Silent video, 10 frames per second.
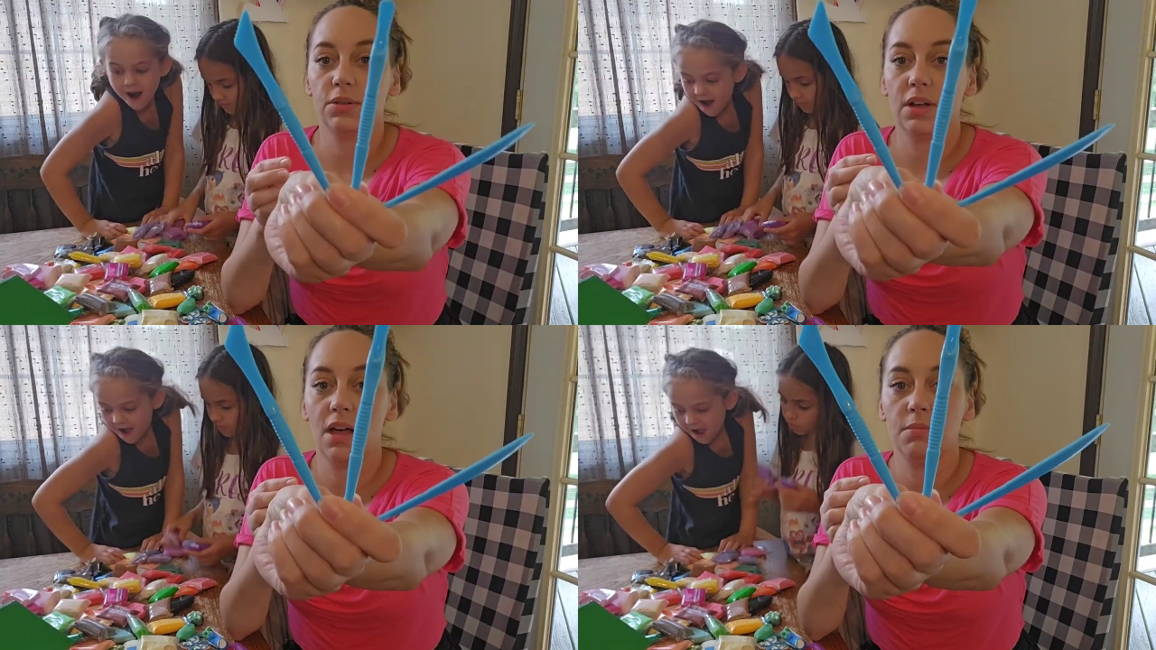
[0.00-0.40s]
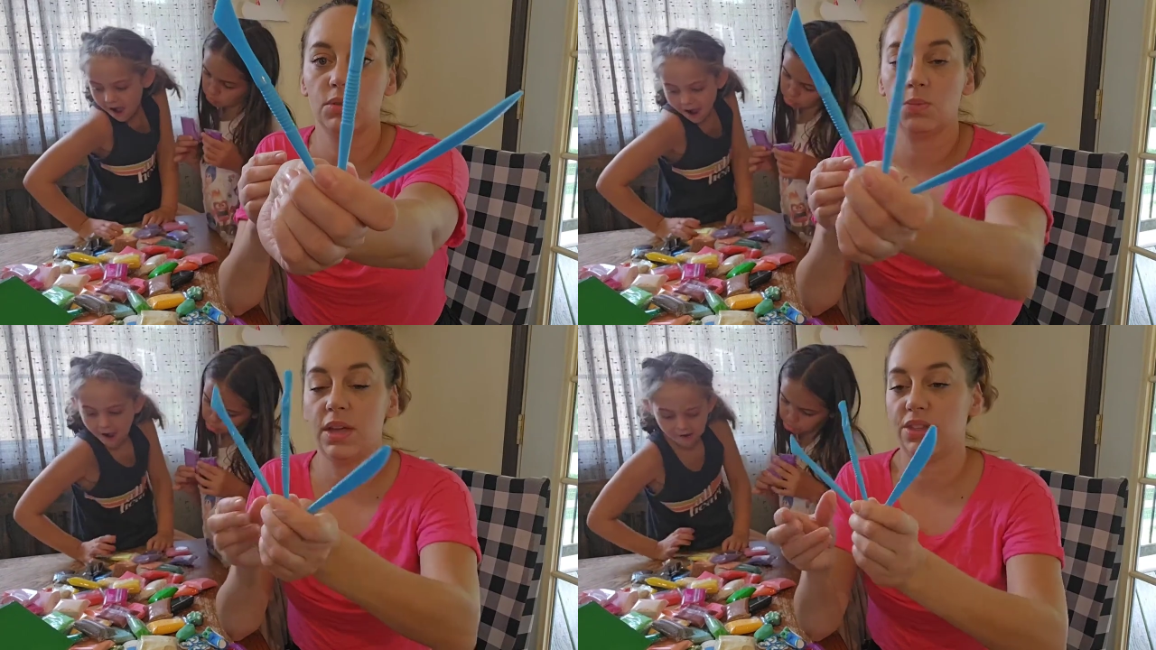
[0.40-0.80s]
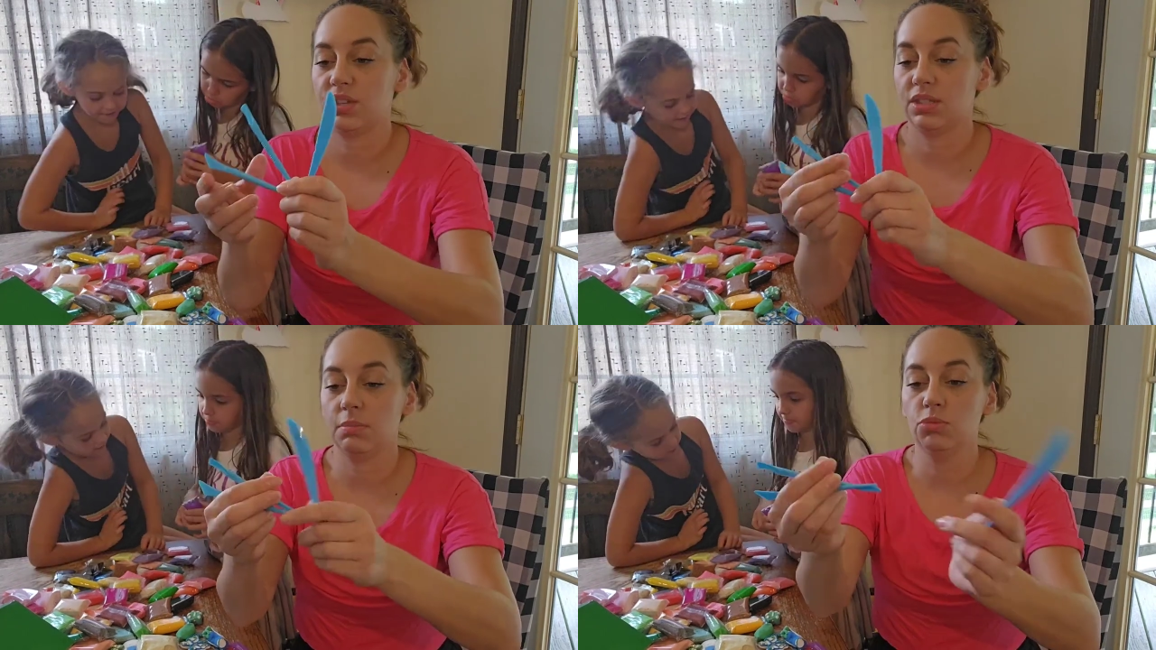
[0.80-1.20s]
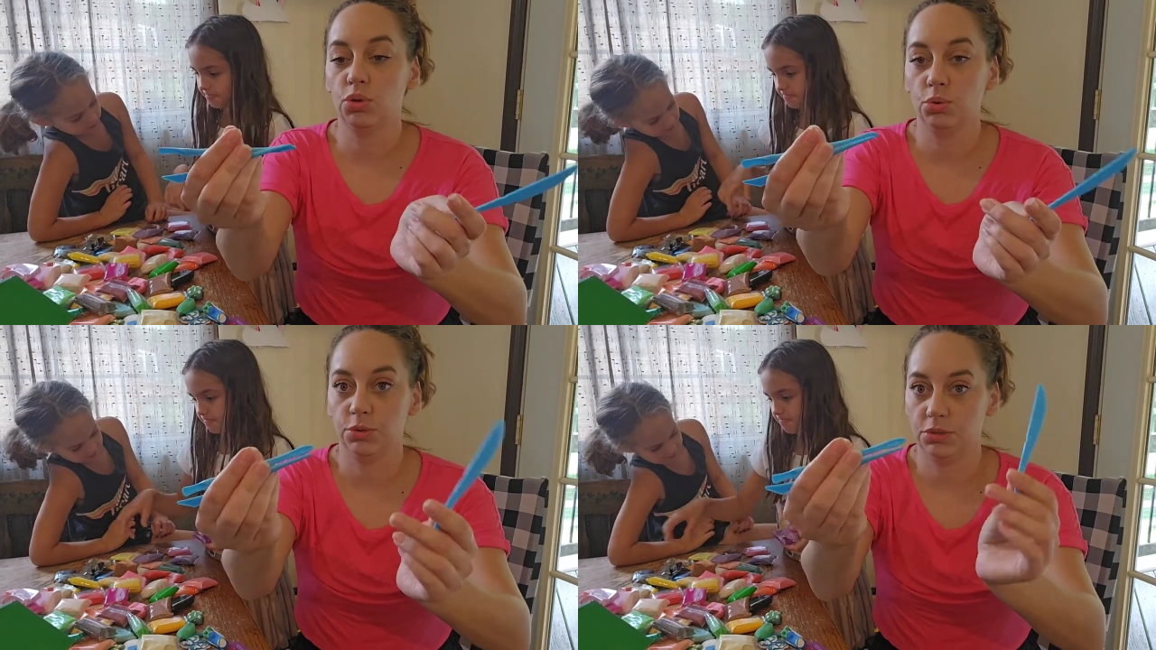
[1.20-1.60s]
Speaker 1: comes with some
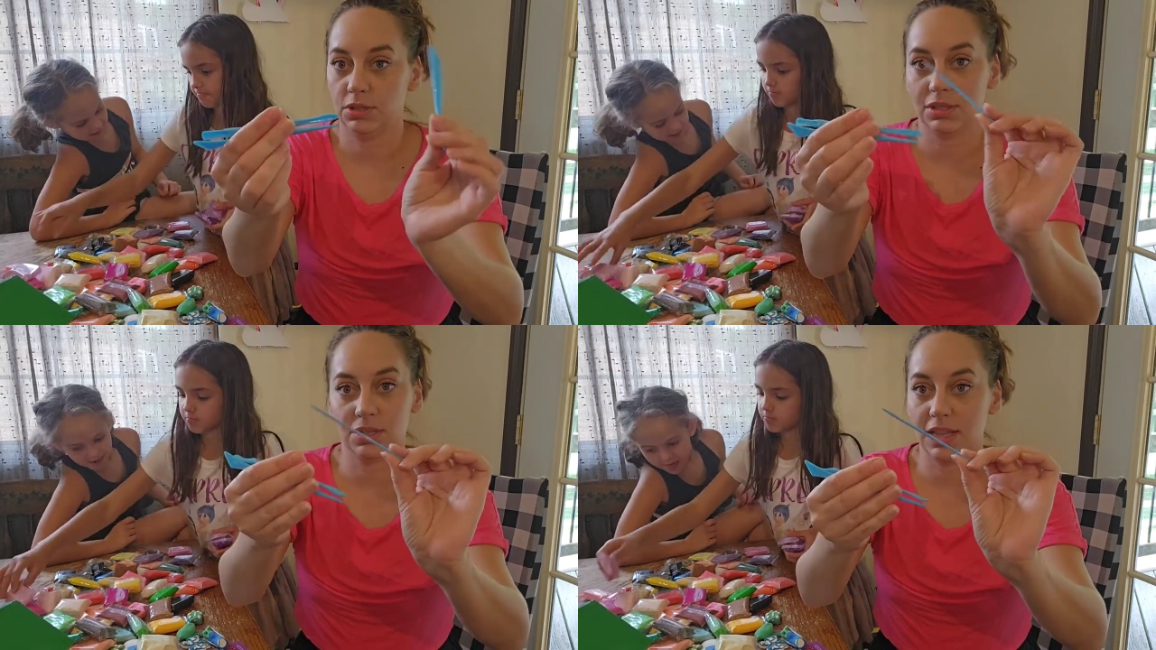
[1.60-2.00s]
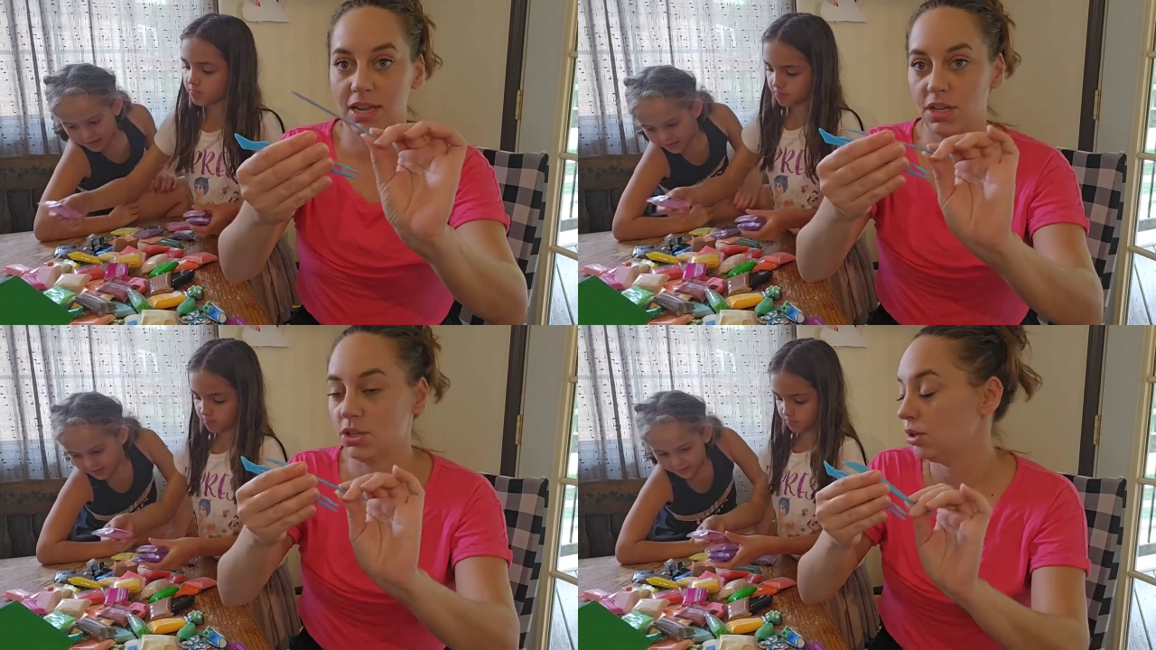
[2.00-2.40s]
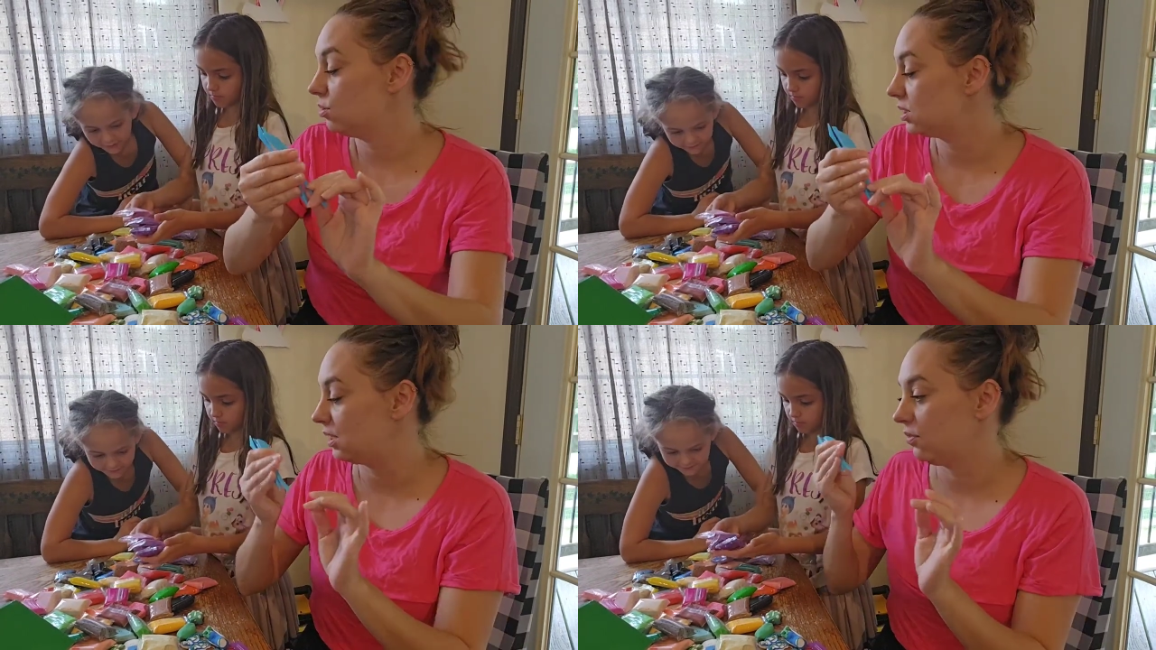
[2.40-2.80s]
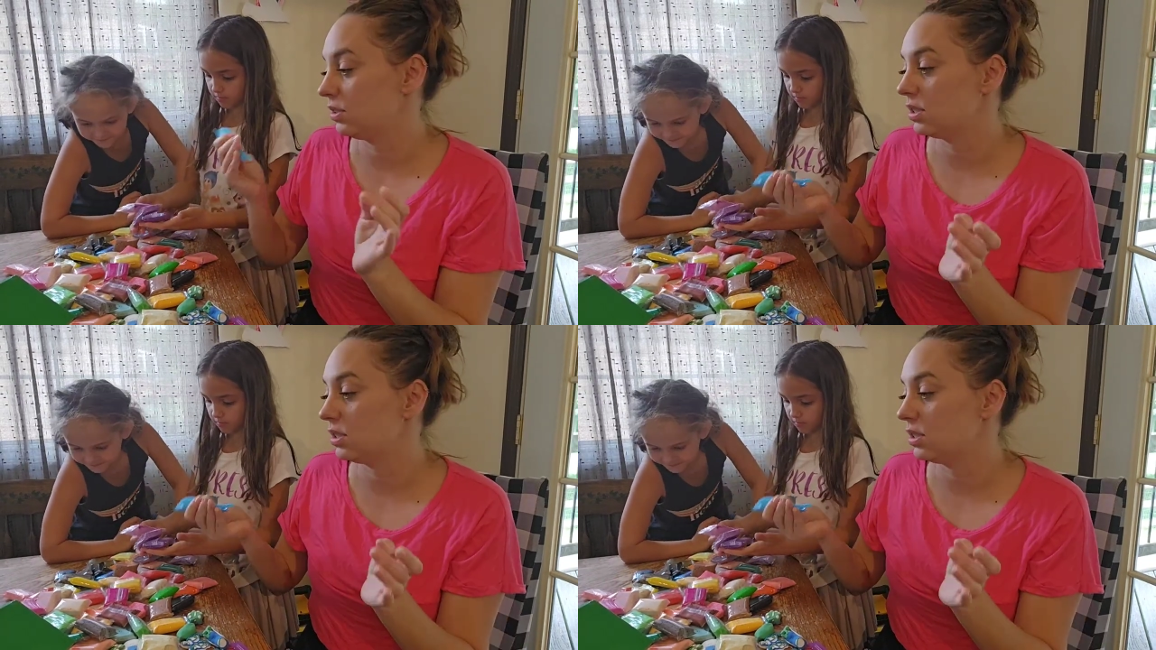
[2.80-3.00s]
tools, so they can use different